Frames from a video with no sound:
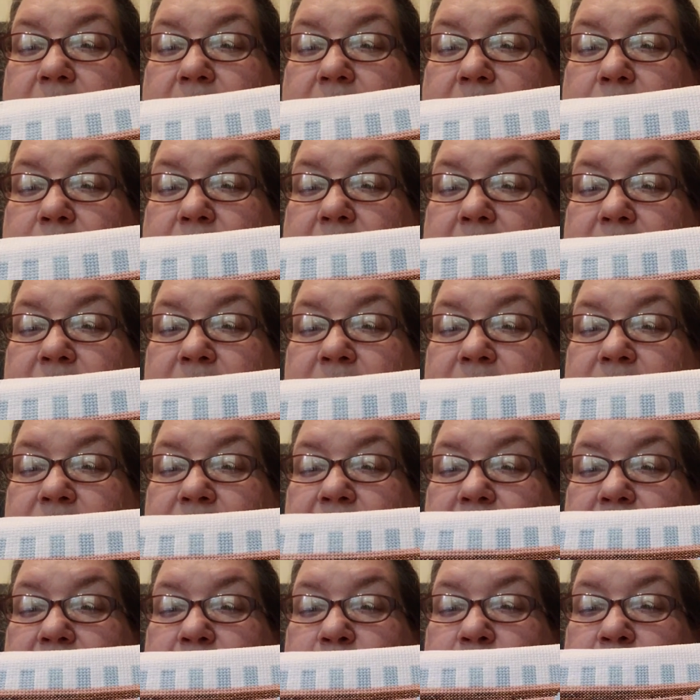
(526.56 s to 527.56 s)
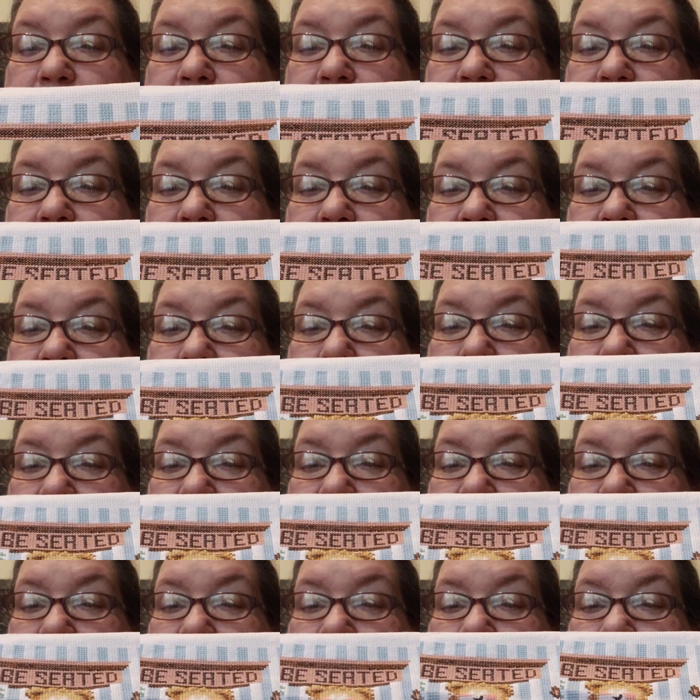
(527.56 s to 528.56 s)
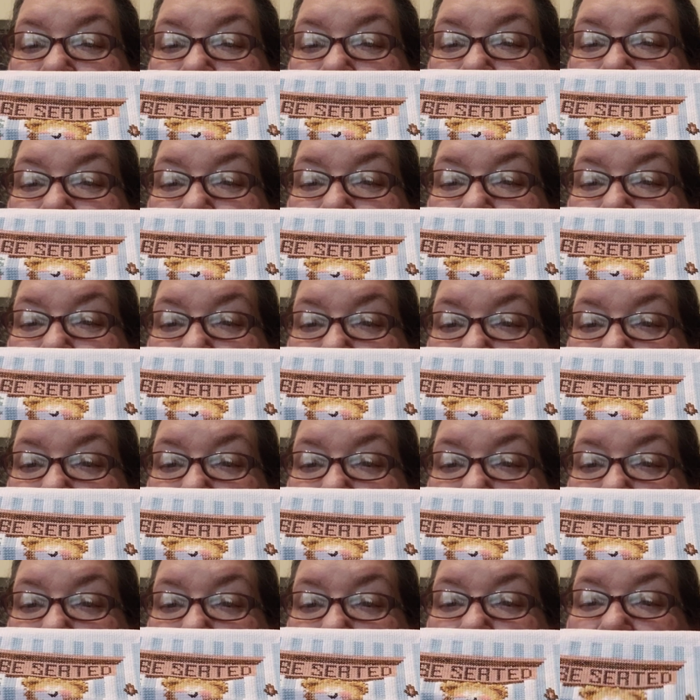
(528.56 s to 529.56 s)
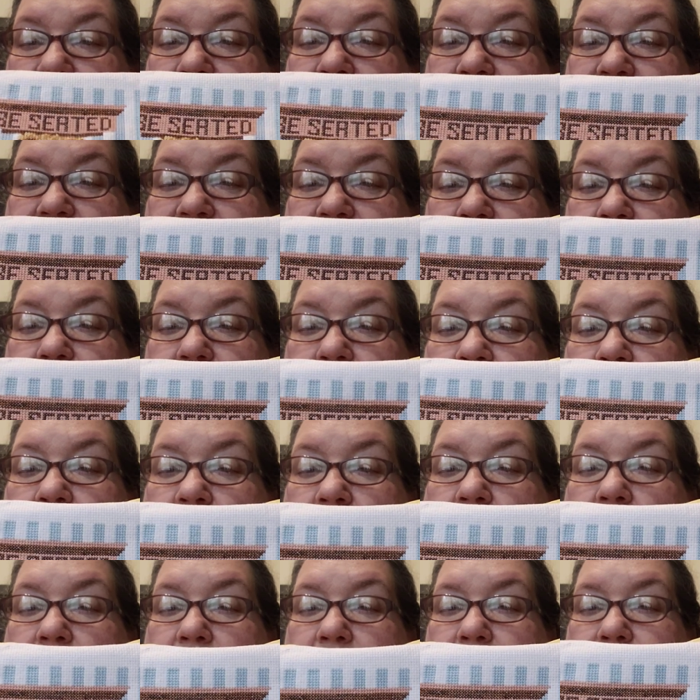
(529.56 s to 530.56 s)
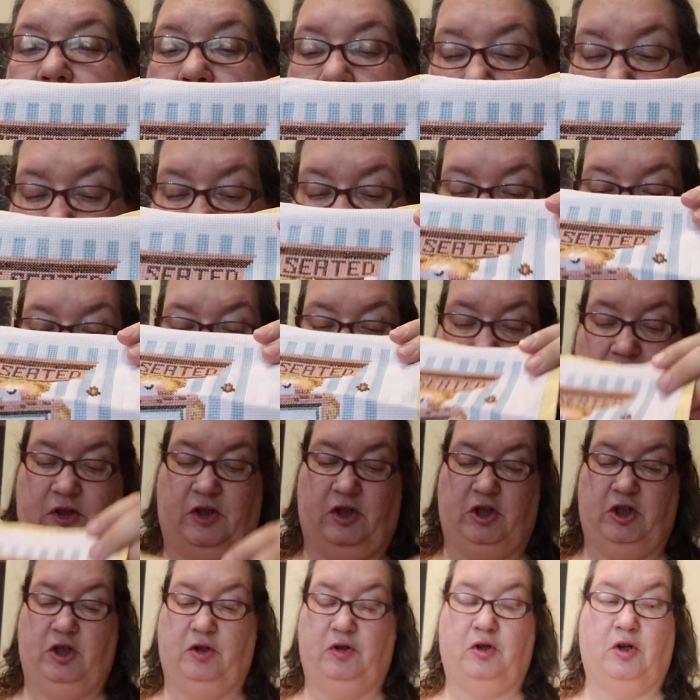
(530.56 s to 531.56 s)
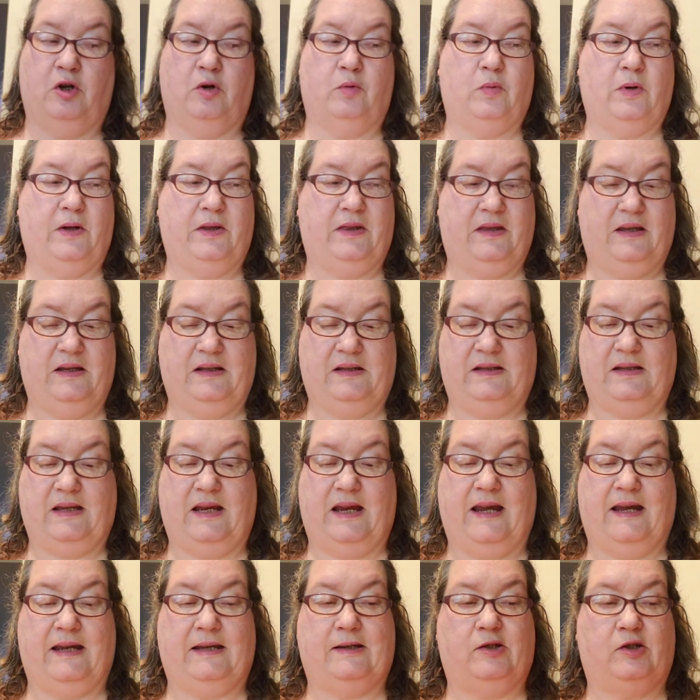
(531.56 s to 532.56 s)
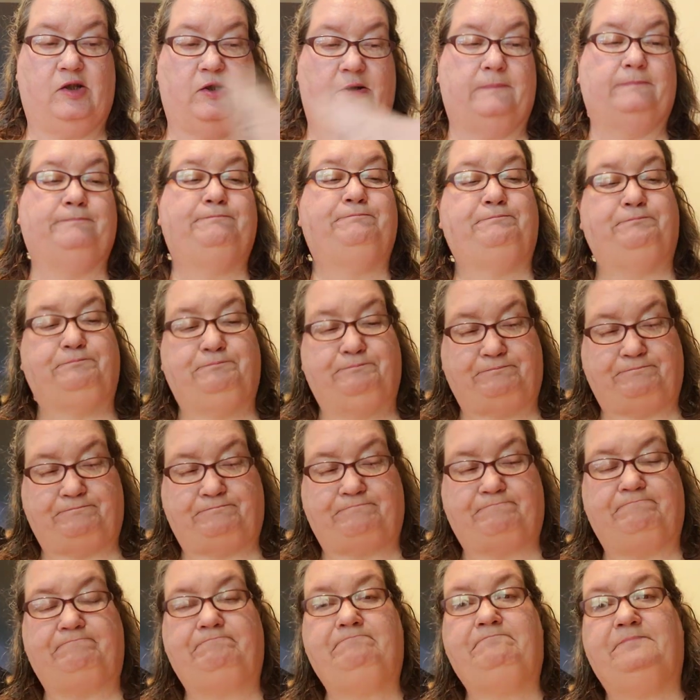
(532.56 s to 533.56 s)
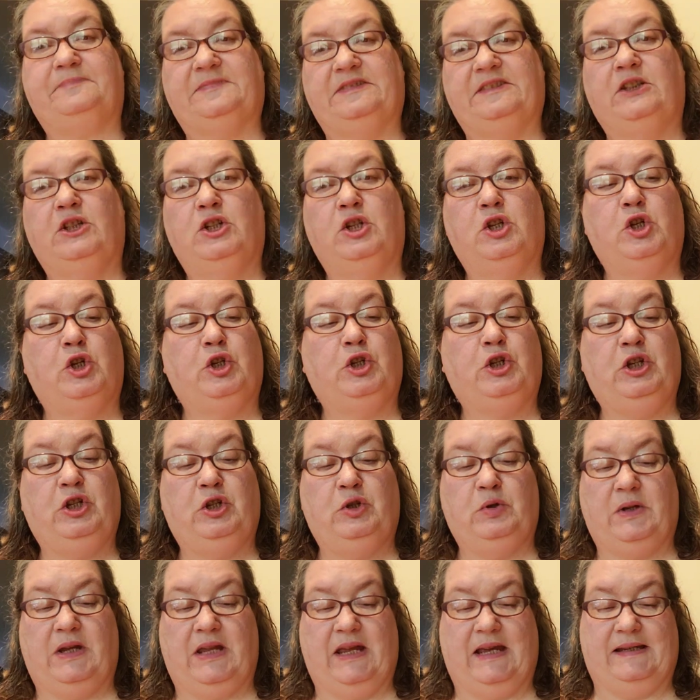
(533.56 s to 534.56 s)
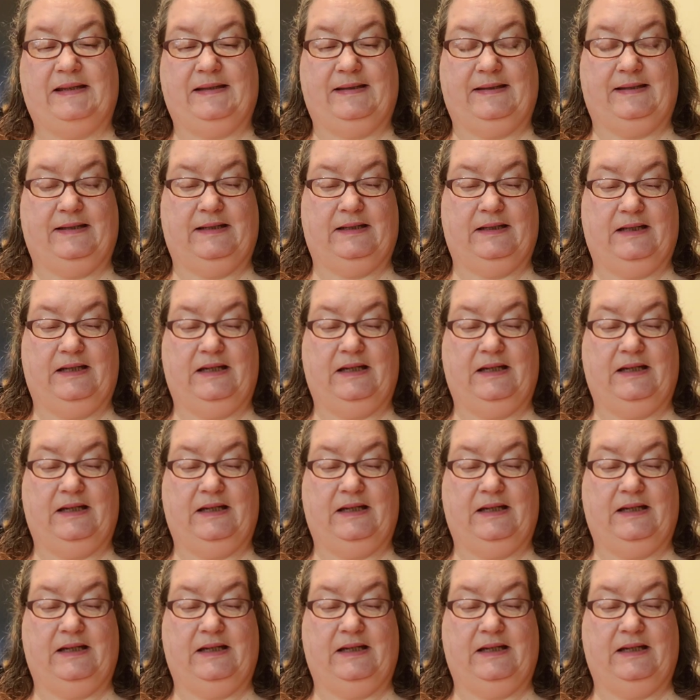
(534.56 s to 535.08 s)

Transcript: I'm having fun working on the bear. And of course, you know what this has. You guessed it.